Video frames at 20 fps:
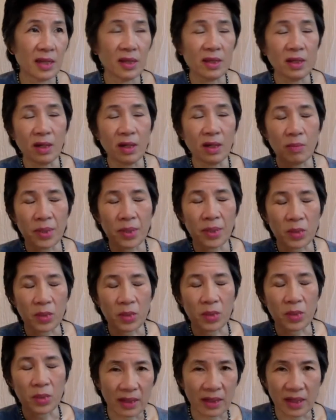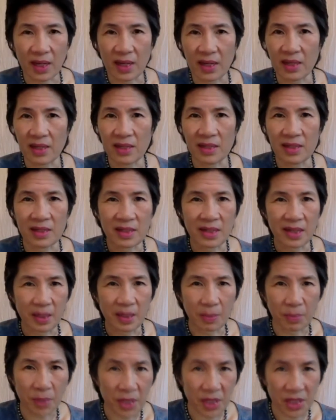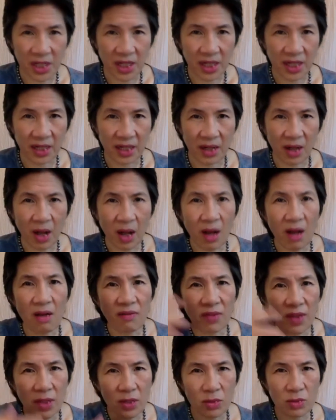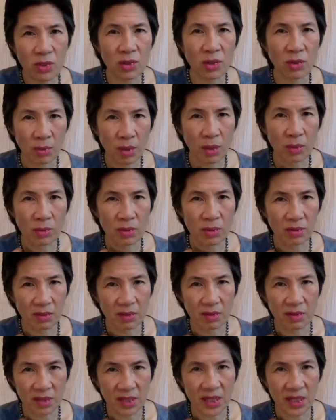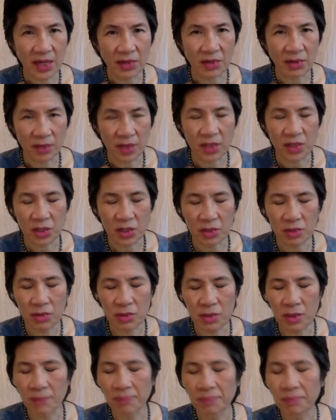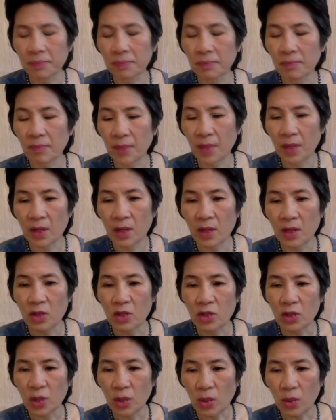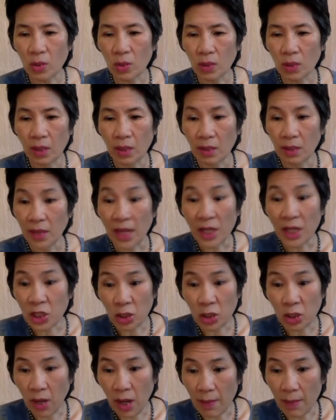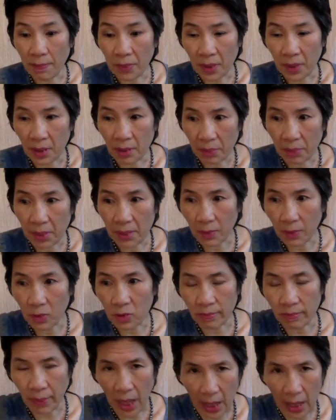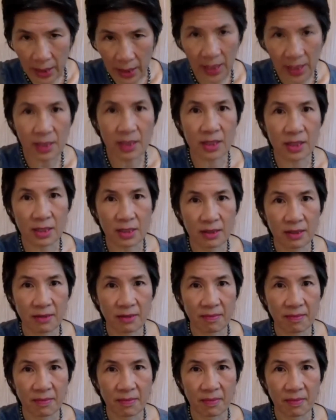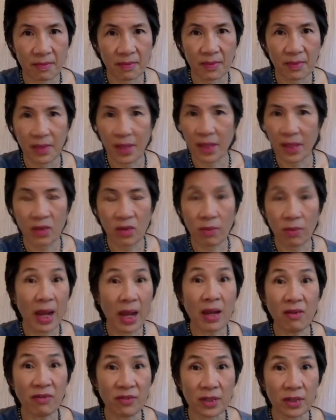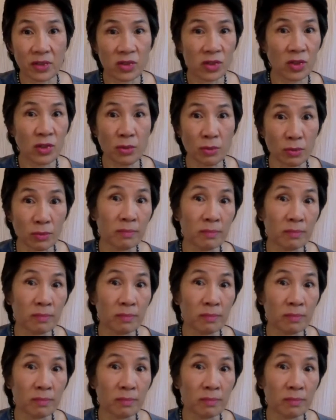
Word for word: you know, being recognized and appreciated, all those throat center issues. So they show up in people's bodies and their biofields too.